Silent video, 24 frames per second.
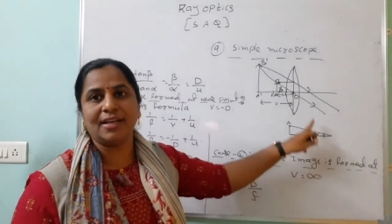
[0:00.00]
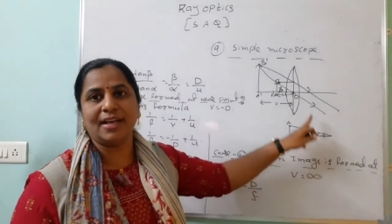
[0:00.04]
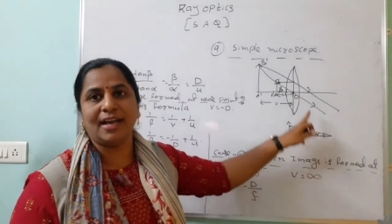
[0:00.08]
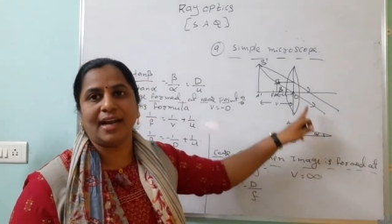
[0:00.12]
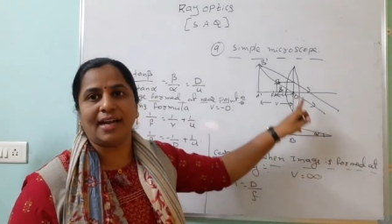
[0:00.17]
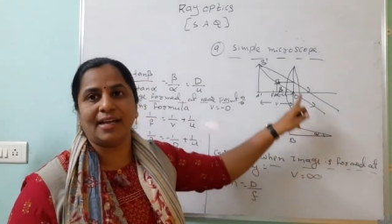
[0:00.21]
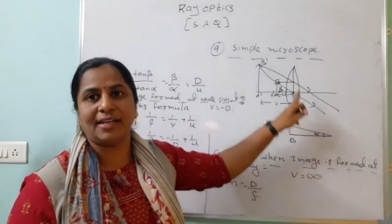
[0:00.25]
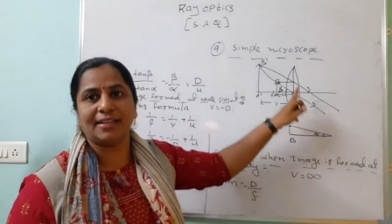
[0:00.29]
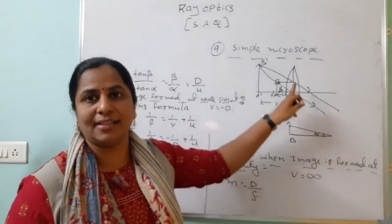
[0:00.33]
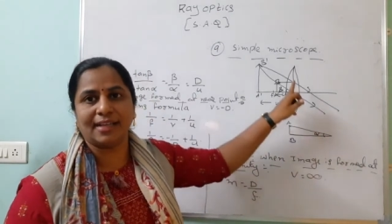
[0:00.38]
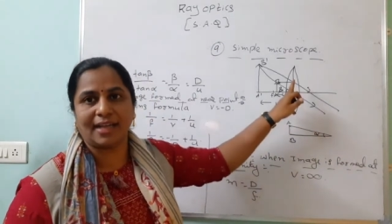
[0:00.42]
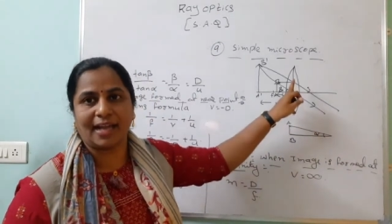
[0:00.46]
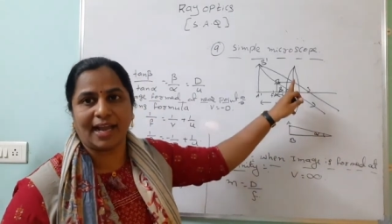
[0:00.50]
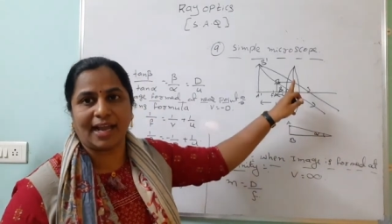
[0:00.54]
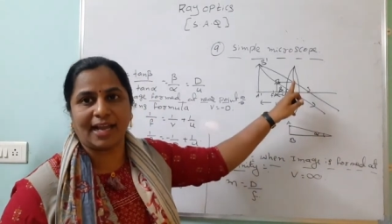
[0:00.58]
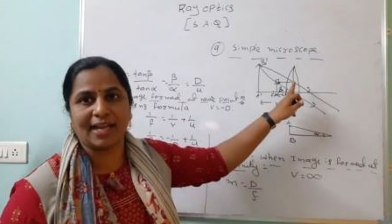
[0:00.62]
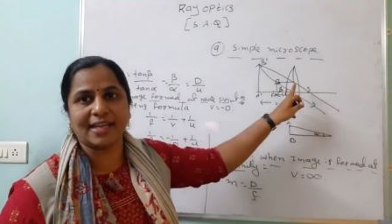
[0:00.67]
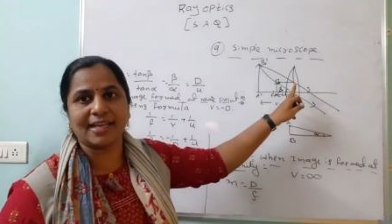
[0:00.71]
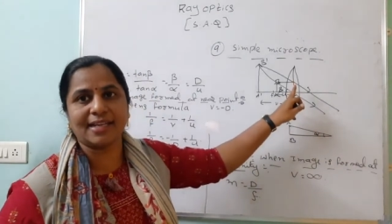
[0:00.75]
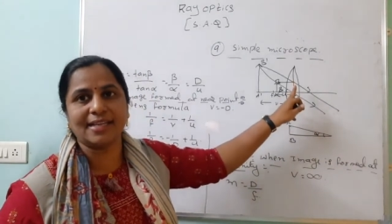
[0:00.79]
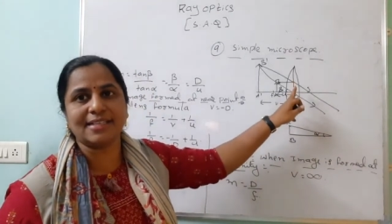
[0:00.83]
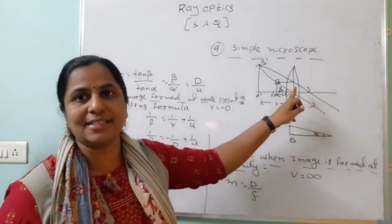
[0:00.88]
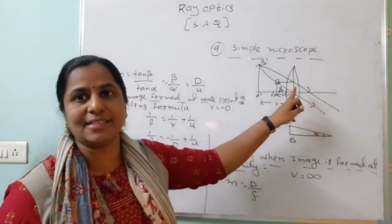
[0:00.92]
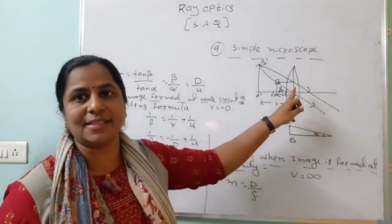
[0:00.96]
and the
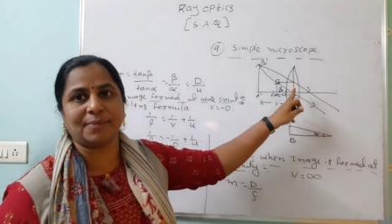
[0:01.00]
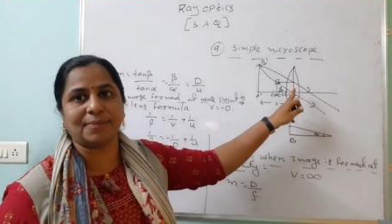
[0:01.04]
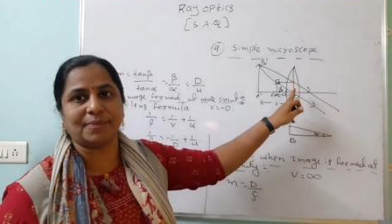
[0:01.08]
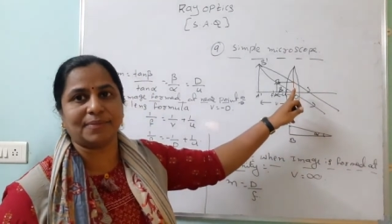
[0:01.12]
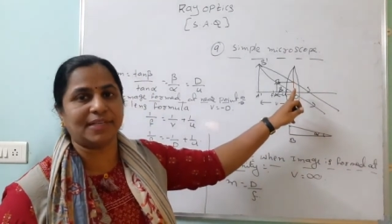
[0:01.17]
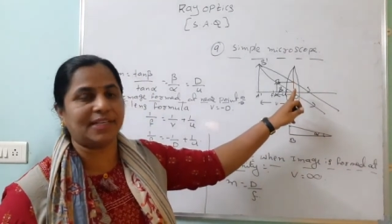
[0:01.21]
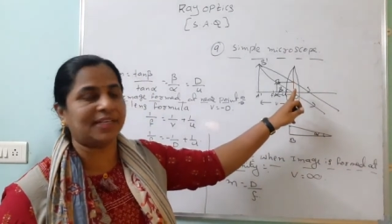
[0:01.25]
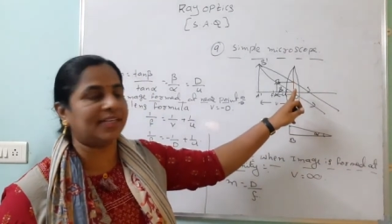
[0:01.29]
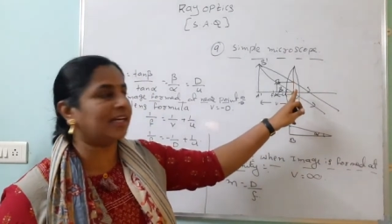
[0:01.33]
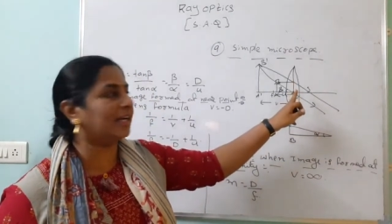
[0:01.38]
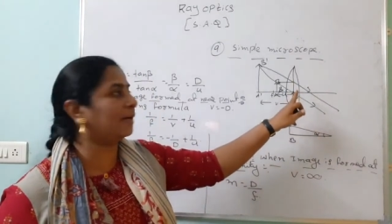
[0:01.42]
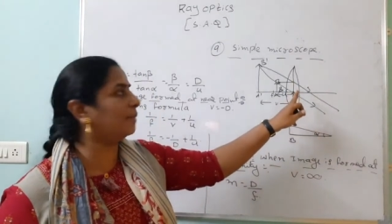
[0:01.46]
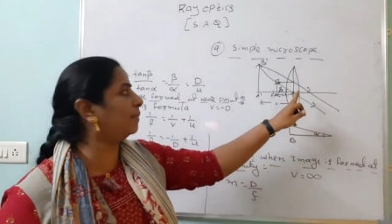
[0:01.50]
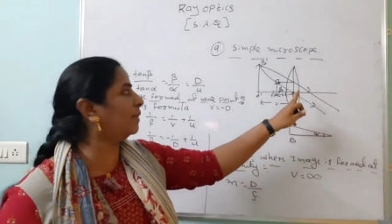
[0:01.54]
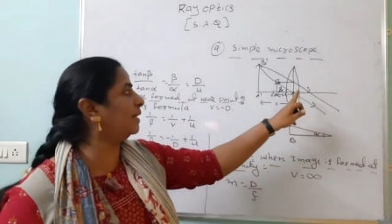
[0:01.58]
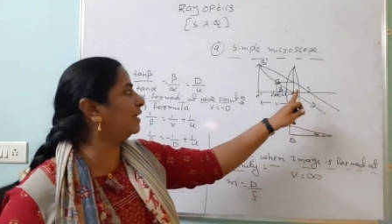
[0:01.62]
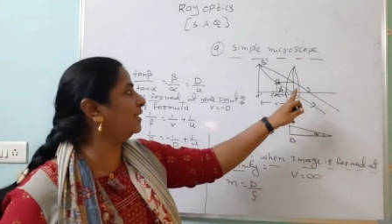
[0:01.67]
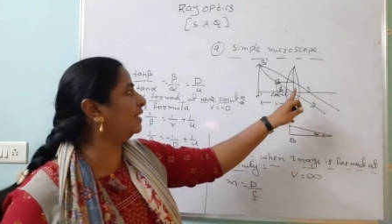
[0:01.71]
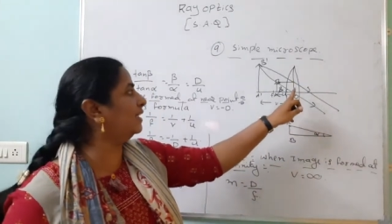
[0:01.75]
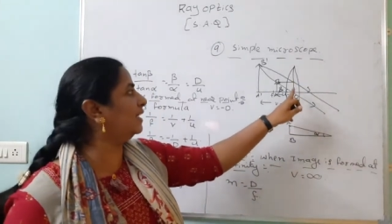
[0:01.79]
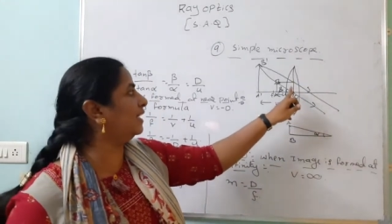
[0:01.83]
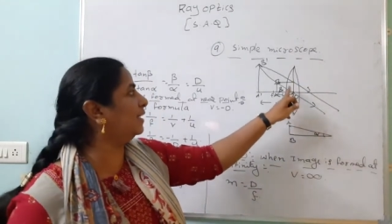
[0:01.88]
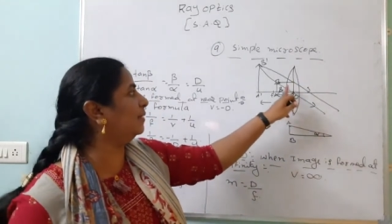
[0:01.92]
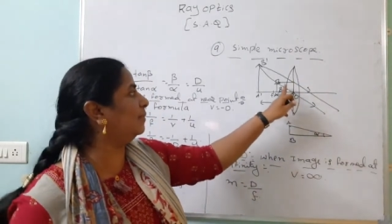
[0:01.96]
angle subtended by
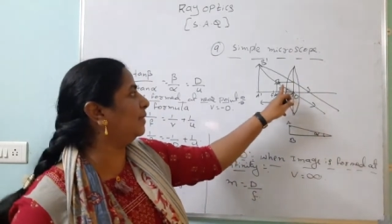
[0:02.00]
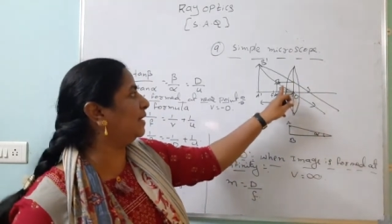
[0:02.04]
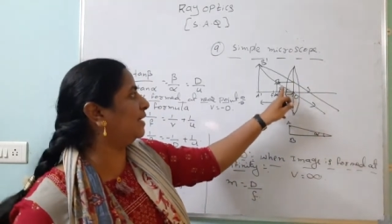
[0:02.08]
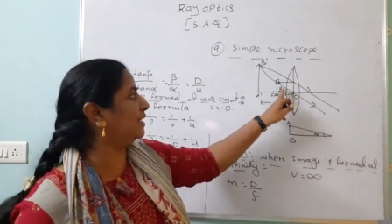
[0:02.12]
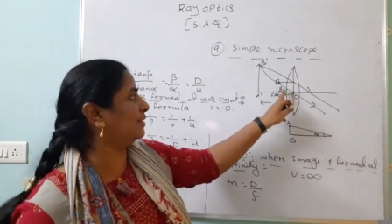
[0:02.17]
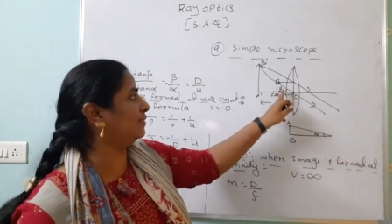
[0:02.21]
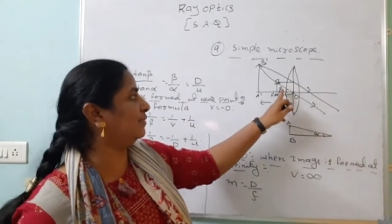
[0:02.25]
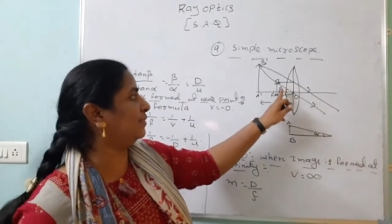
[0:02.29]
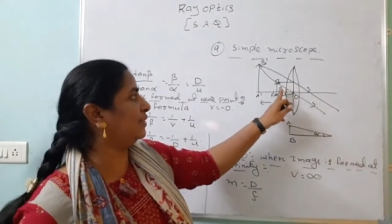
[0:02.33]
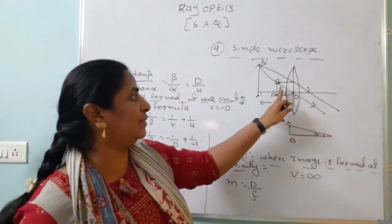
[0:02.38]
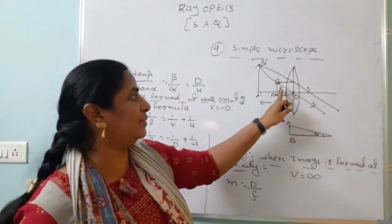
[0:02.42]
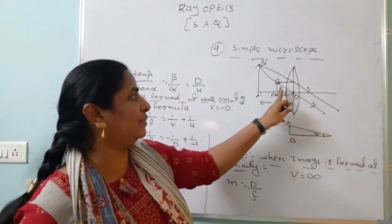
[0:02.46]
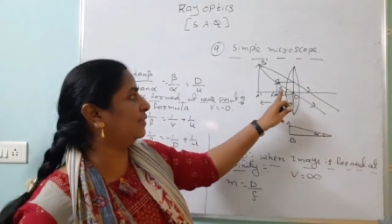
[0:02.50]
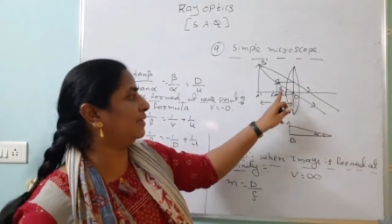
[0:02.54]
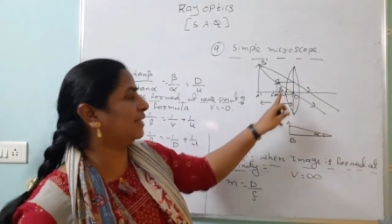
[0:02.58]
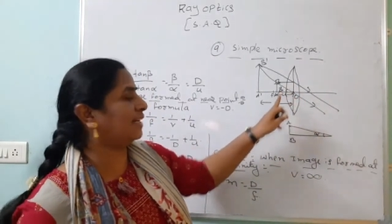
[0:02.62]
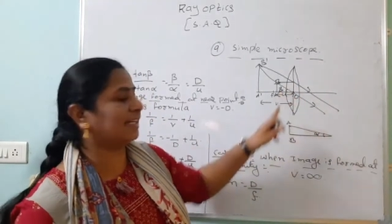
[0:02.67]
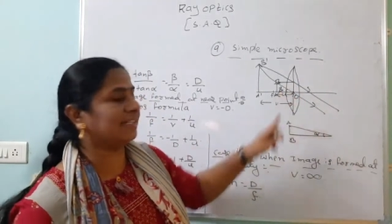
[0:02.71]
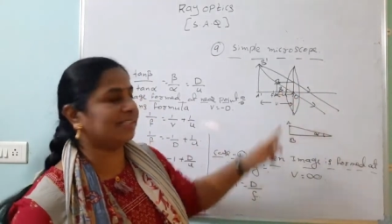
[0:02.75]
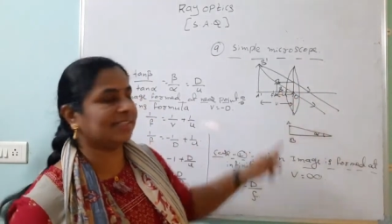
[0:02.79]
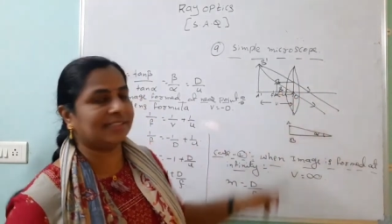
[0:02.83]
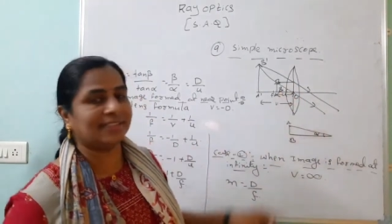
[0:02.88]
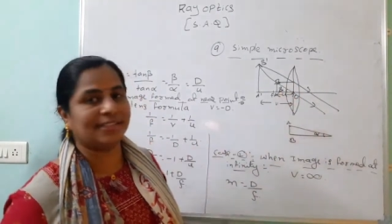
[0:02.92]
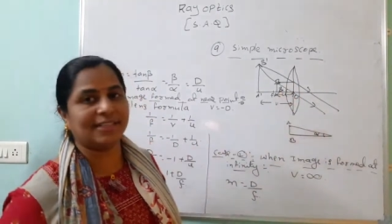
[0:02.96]
the image we should
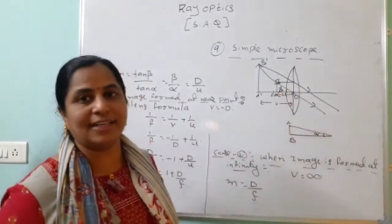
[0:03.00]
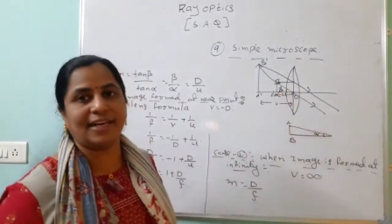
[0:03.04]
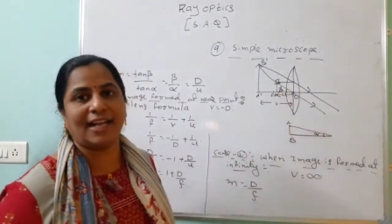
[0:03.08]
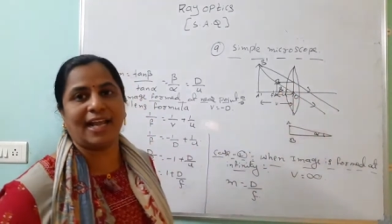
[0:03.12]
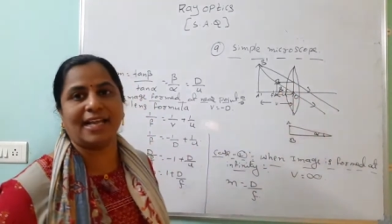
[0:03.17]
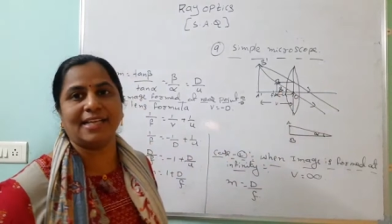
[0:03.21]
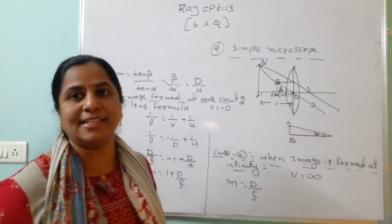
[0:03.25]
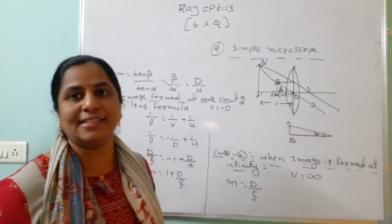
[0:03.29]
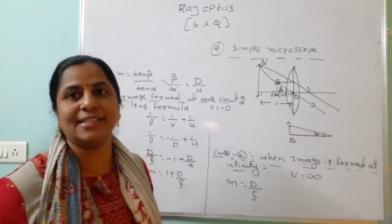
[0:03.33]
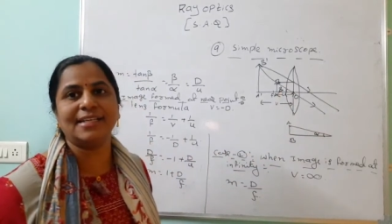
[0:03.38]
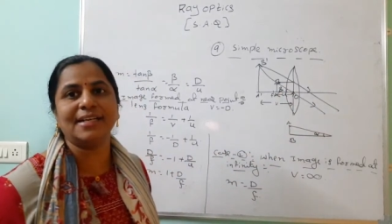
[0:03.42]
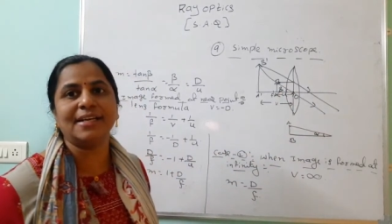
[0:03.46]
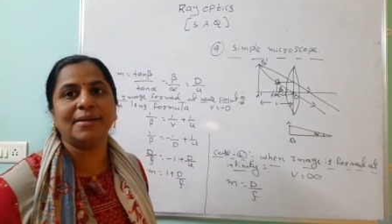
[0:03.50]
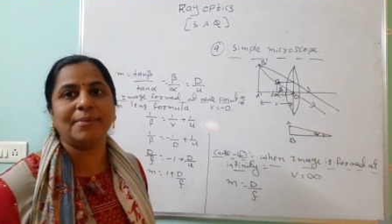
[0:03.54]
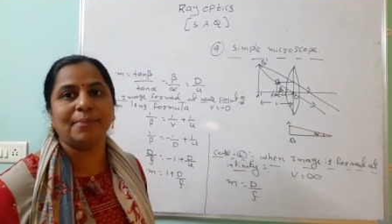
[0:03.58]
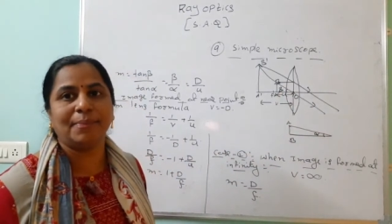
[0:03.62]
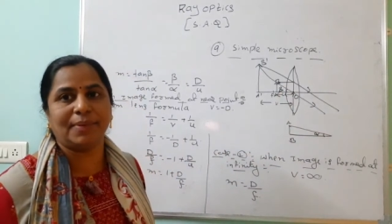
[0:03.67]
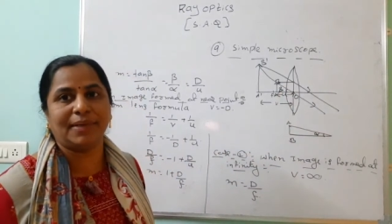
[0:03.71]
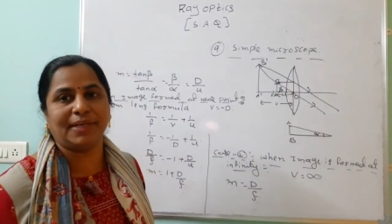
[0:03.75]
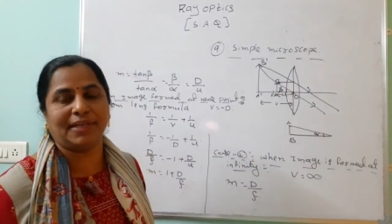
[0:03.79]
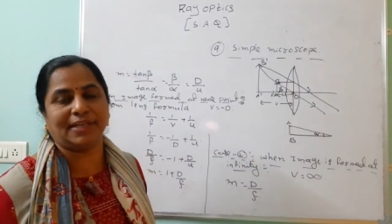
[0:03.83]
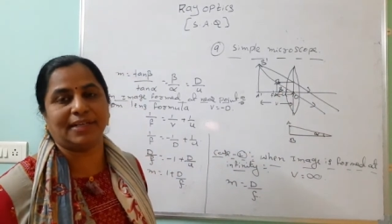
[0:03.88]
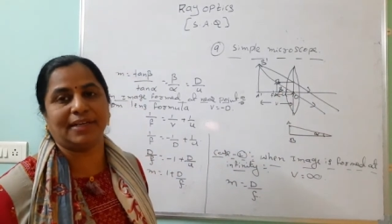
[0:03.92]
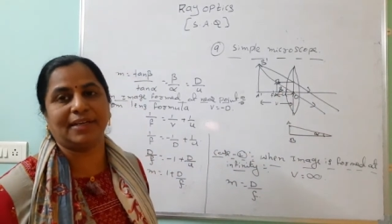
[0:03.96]
consider as a
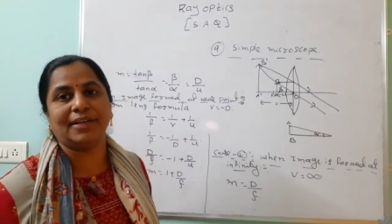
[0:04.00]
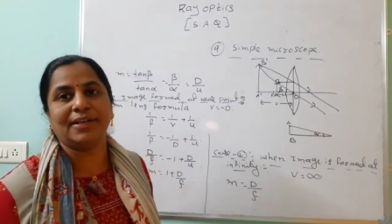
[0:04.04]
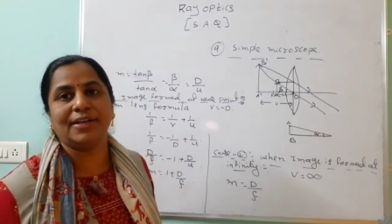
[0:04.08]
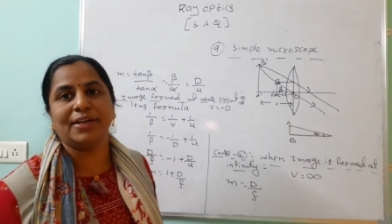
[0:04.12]
beta.